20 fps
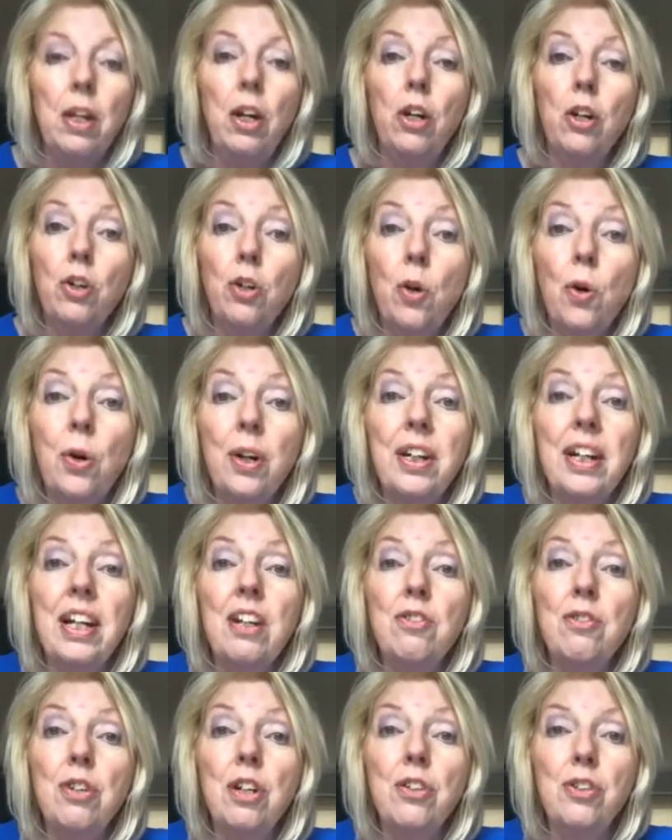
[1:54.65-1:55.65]

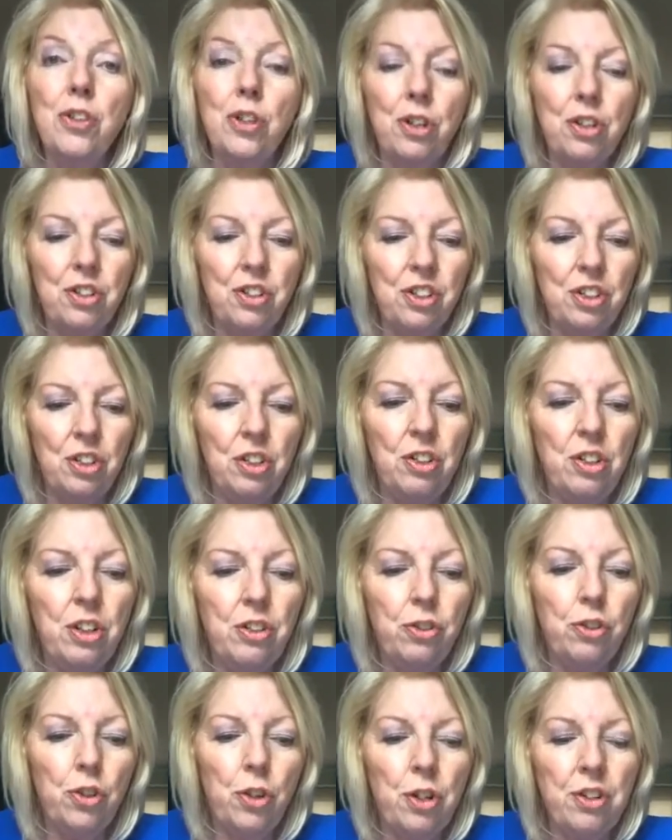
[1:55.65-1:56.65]
according to the, choices, the
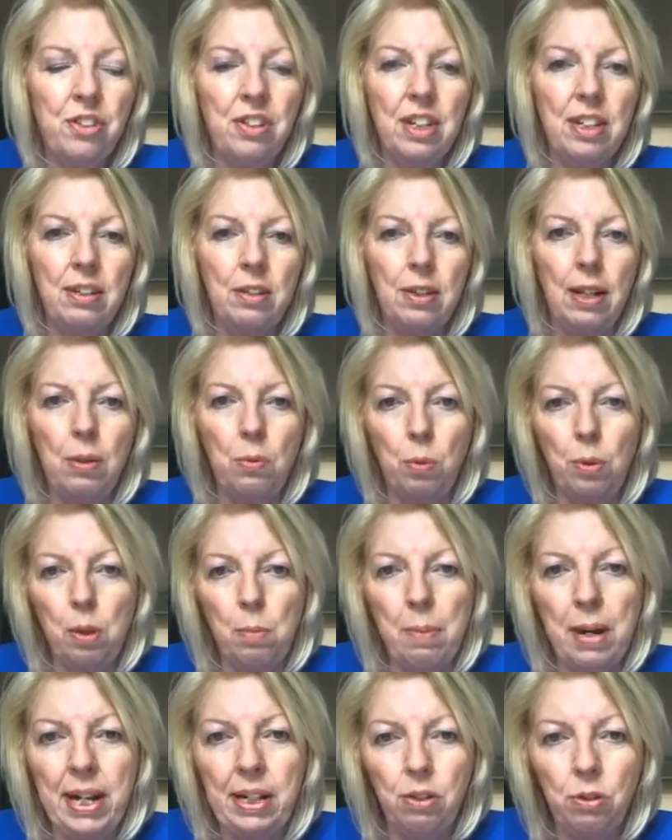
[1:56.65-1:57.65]
choices that were
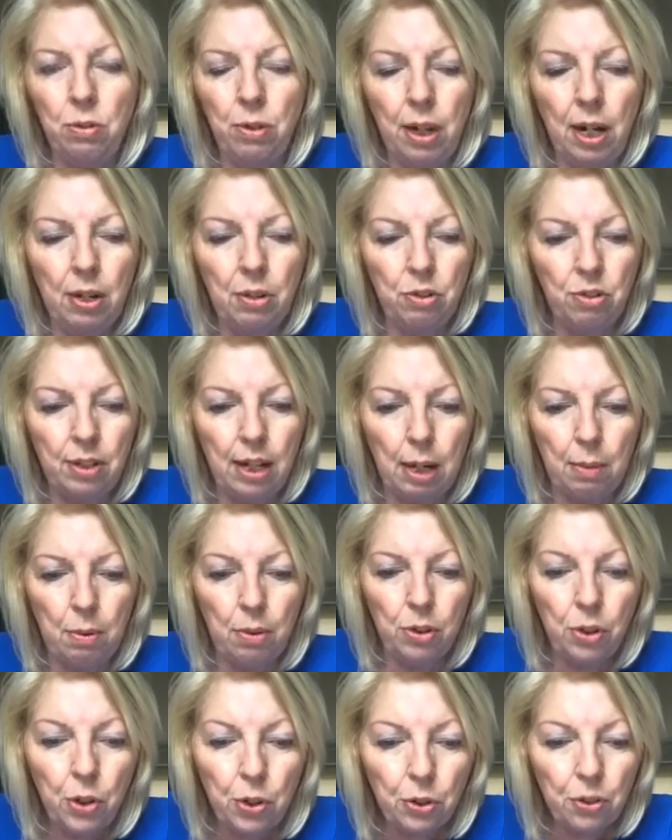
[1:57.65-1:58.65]
made during our time
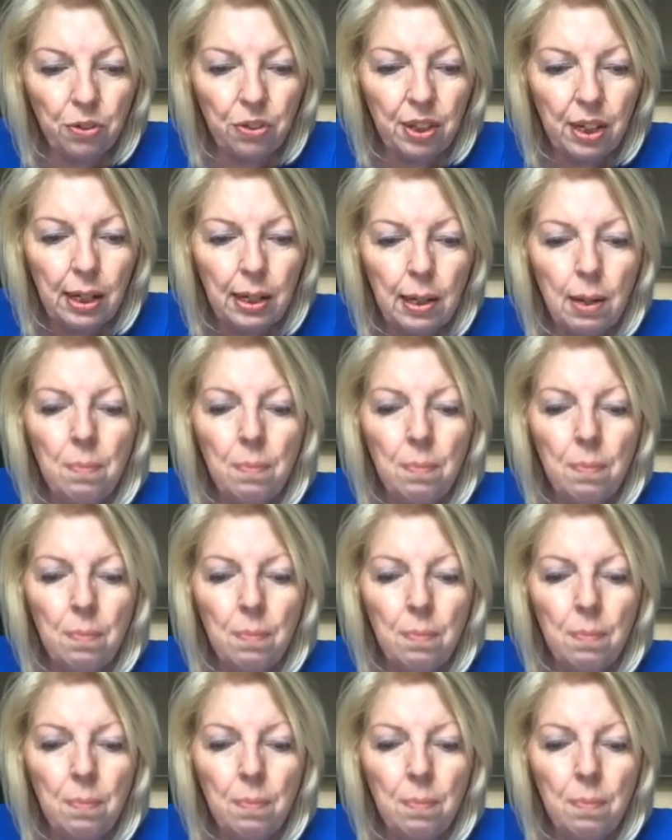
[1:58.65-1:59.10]
on earth.